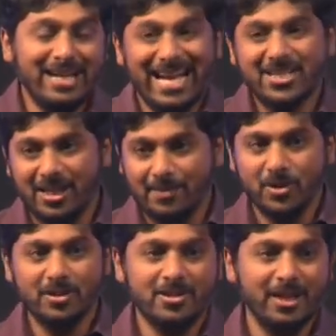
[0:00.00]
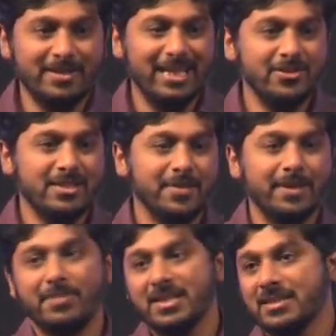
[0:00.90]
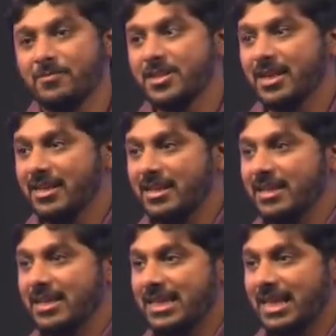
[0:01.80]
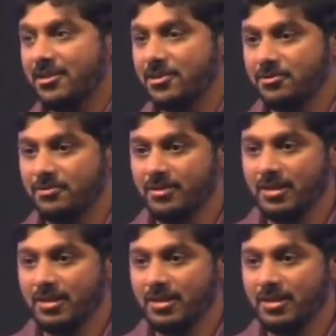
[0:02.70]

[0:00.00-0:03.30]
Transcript: actually, I'm going to tell you something personal which I didn't intend to.